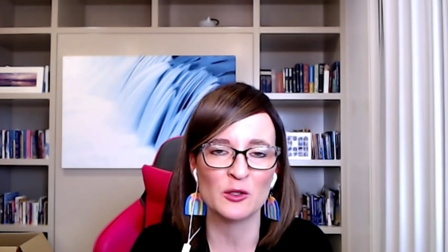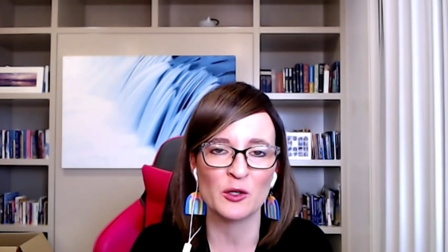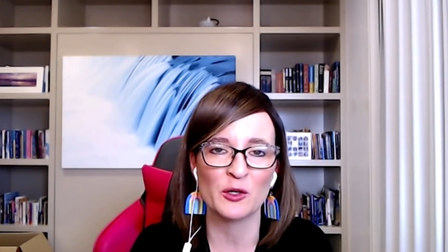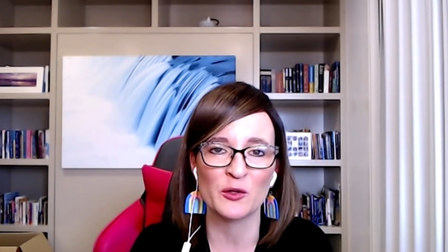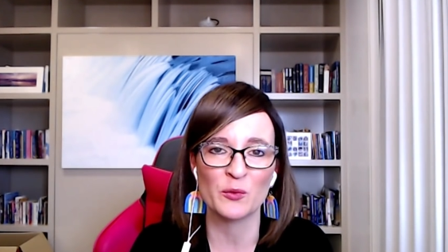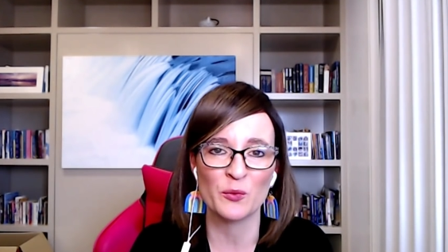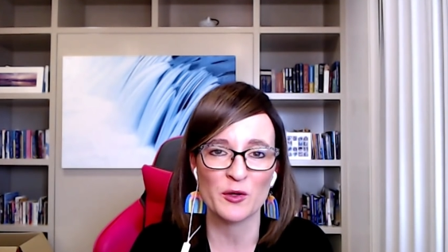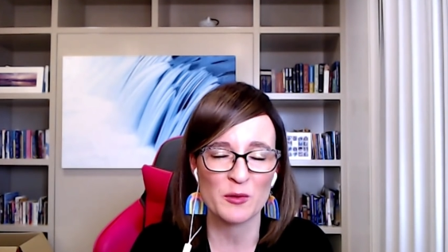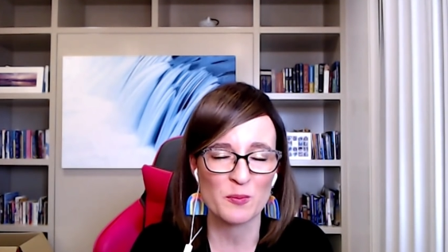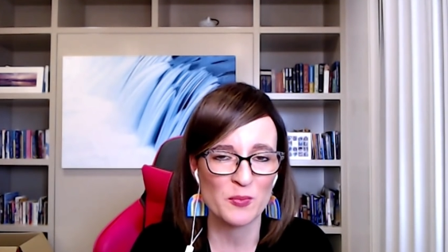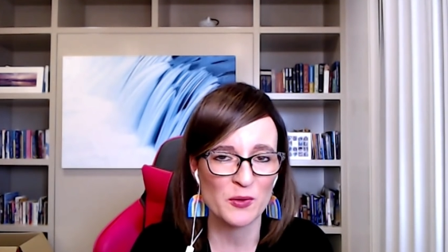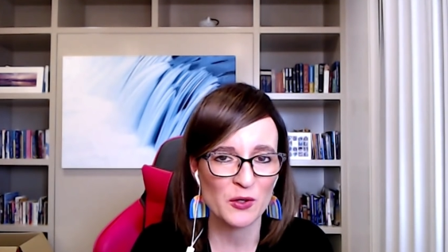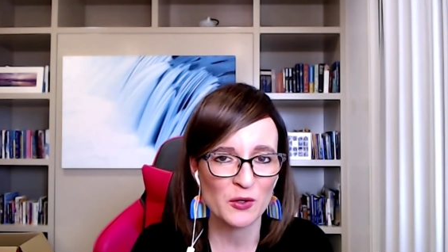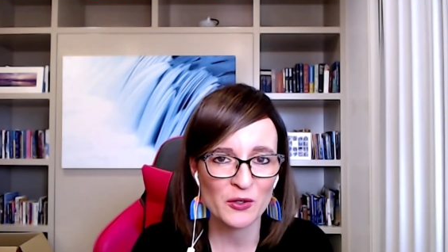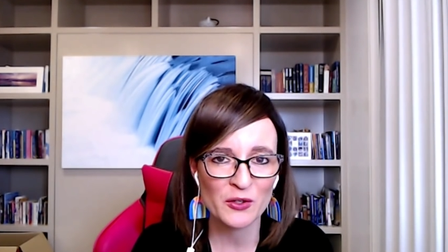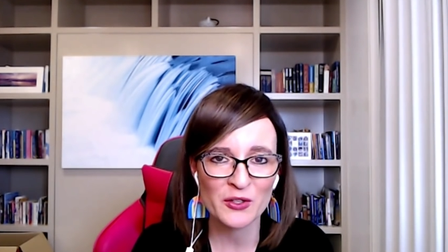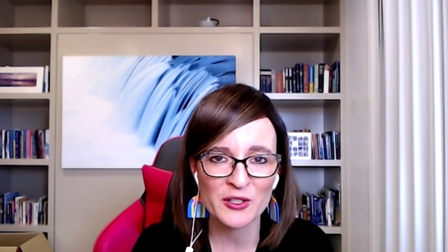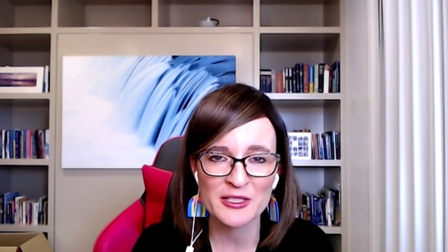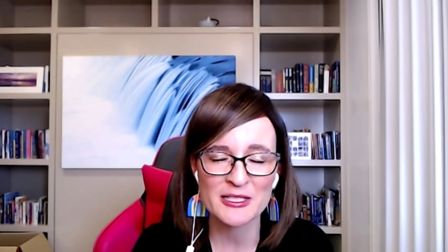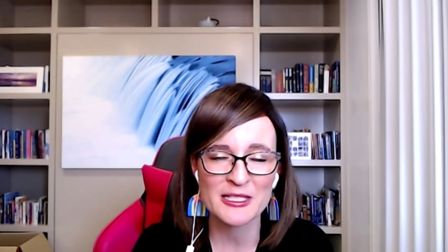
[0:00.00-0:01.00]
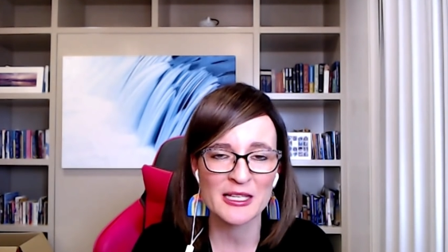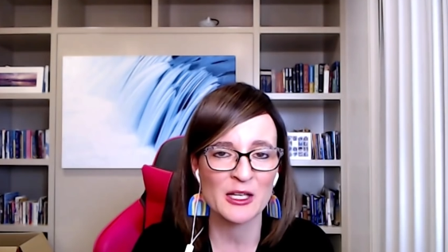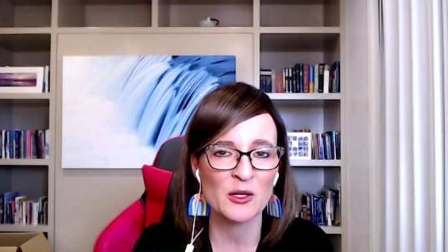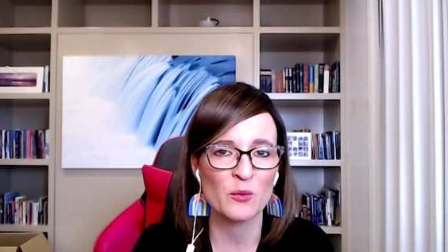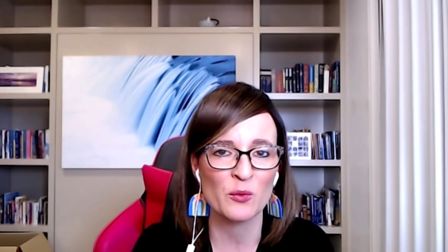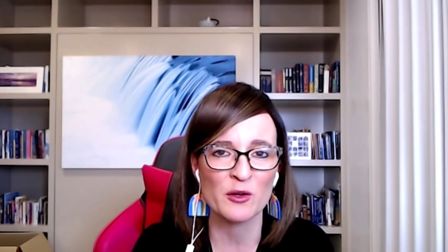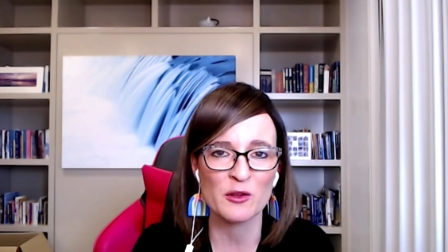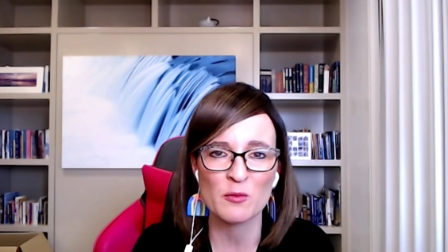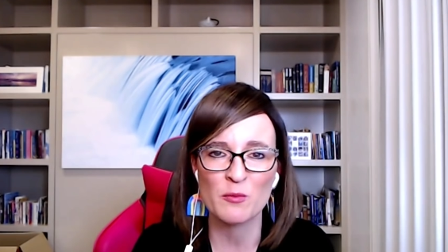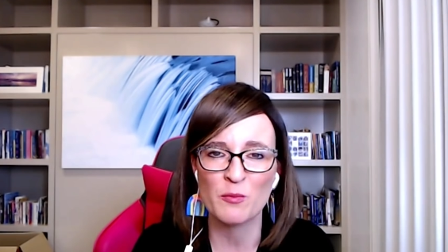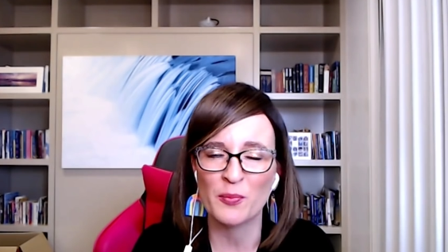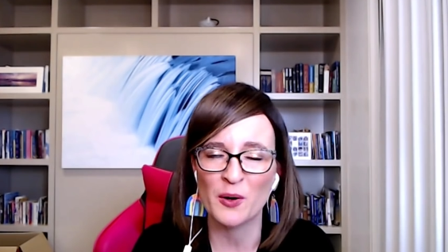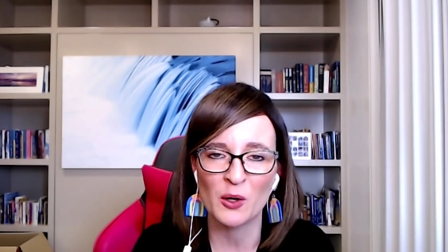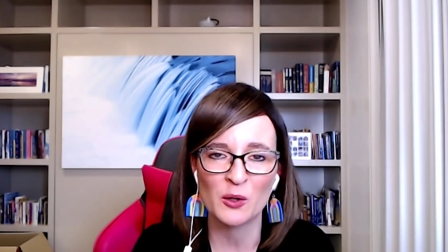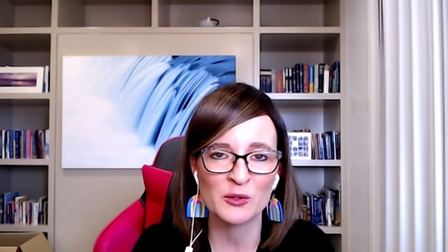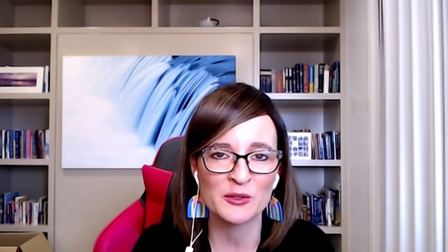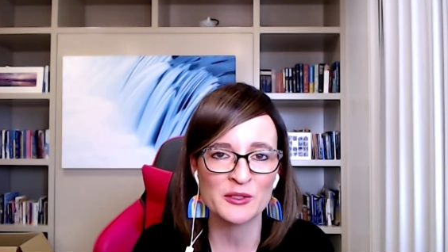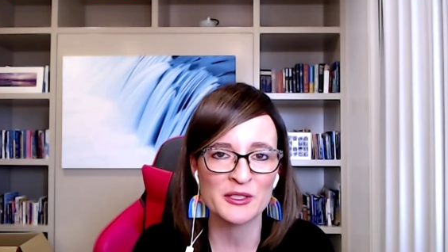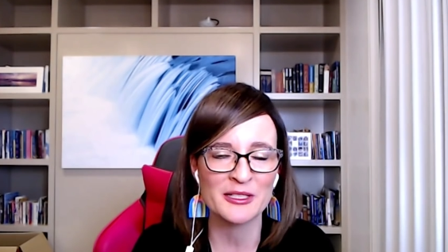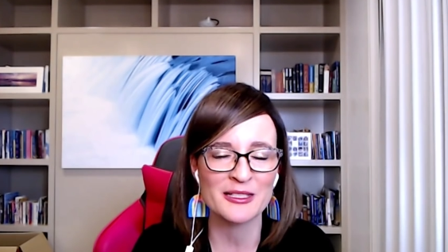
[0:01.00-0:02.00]
Lord with purity, with
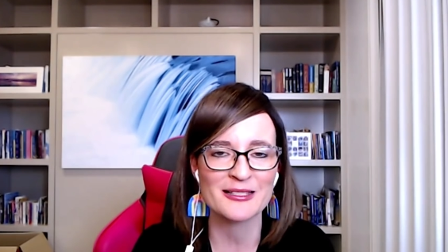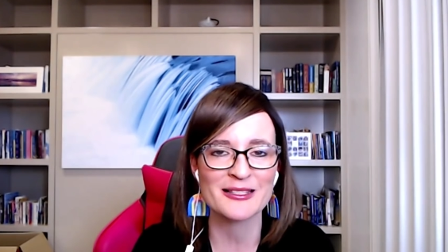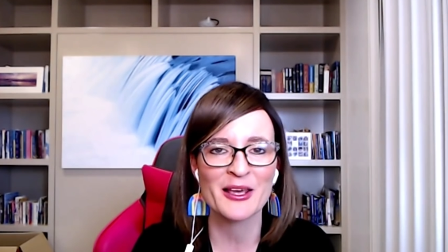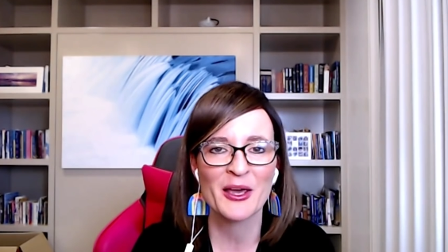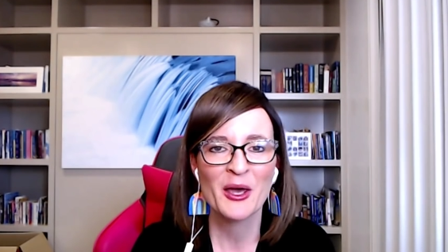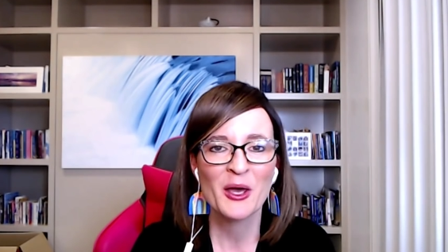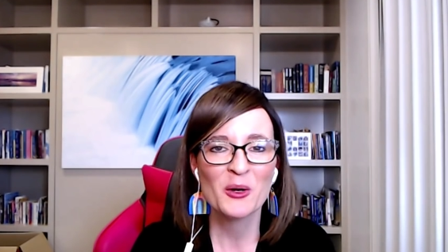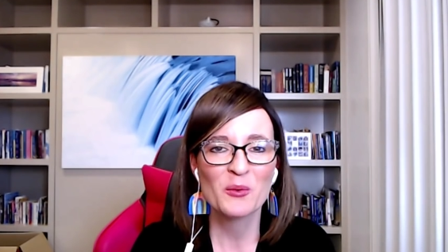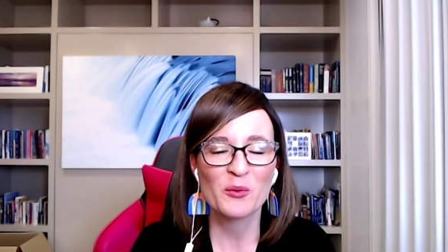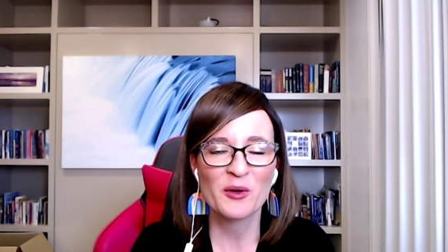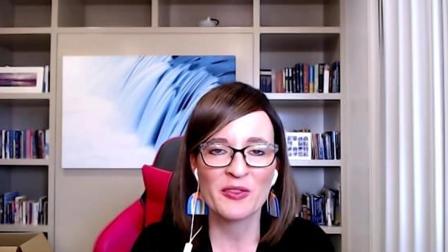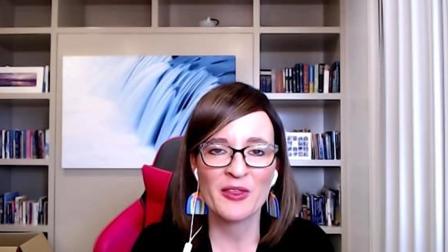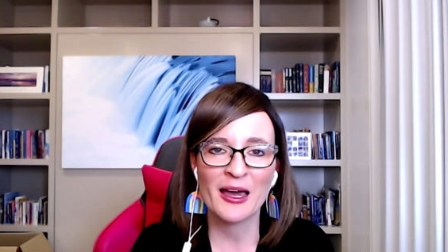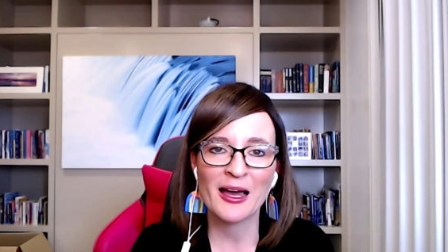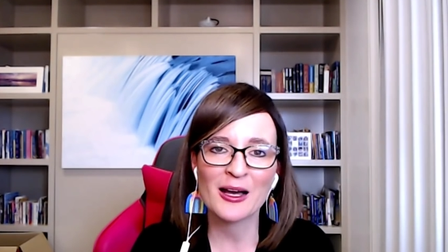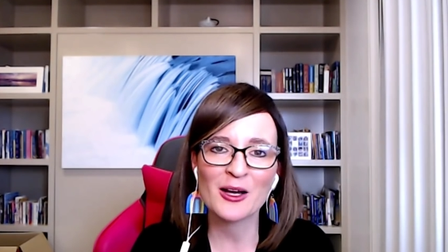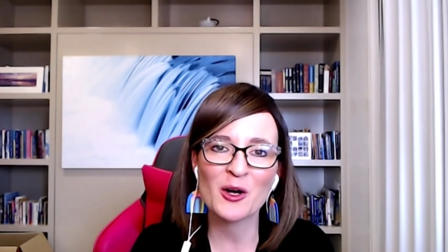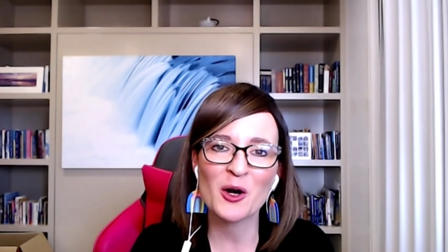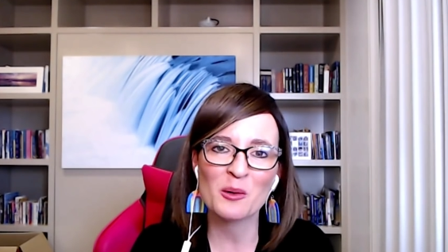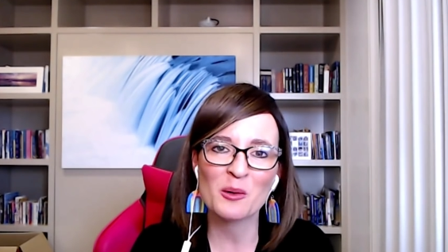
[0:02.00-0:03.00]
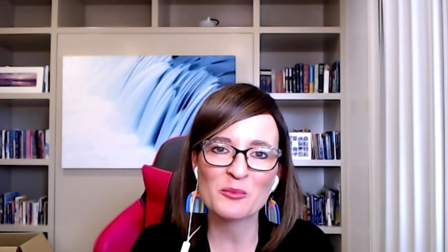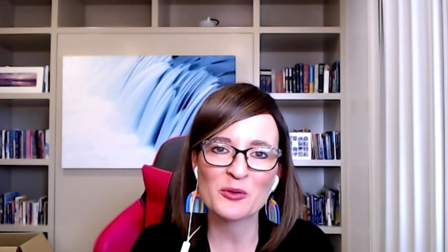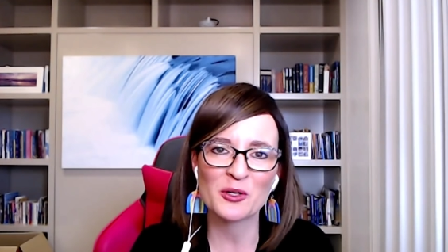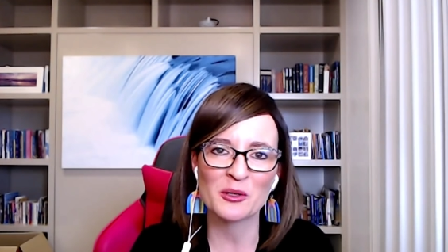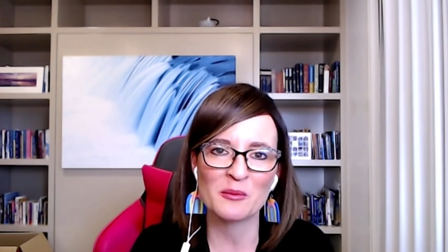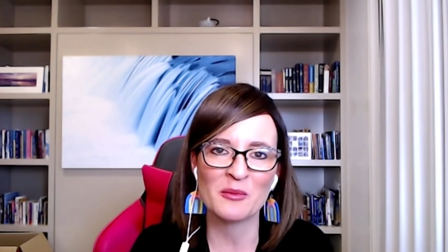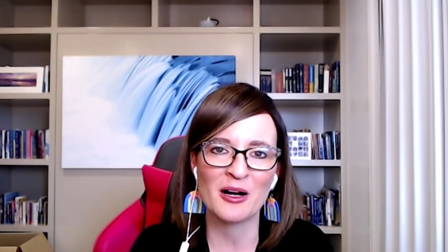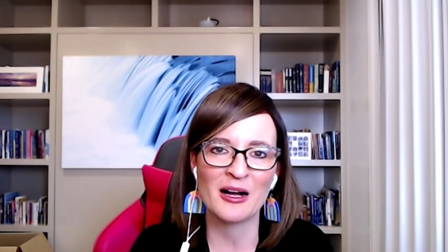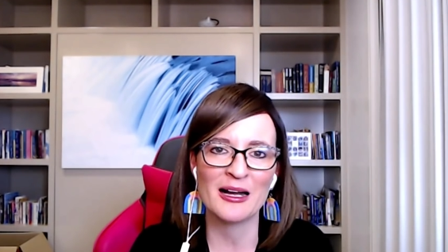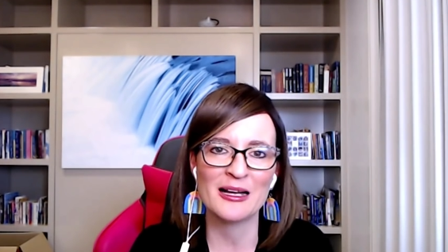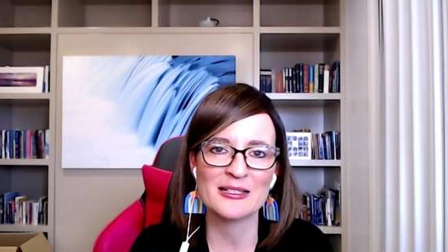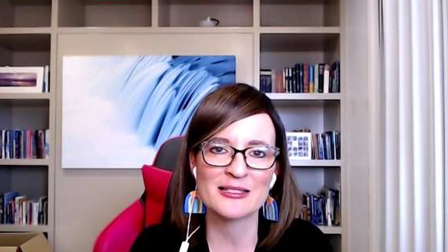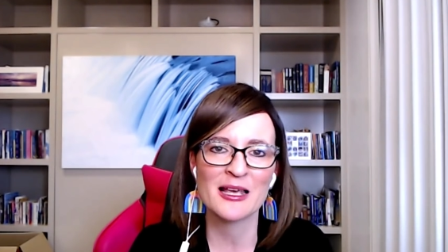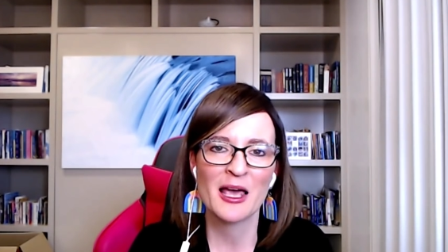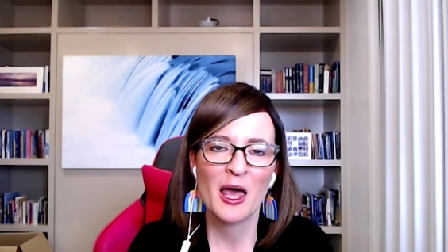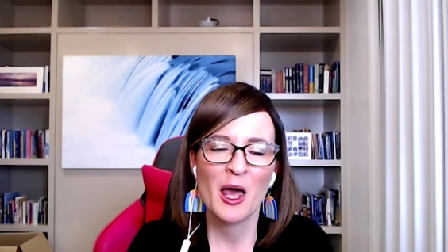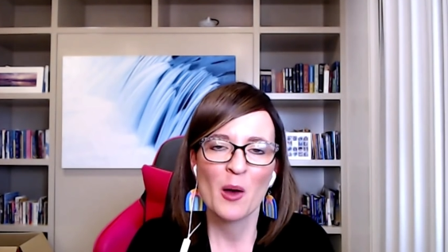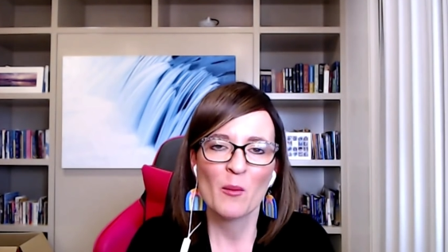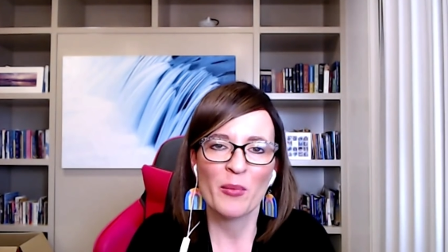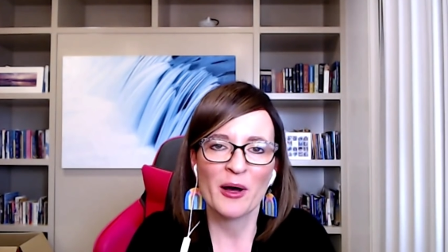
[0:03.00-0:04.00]
boldness, without compromise,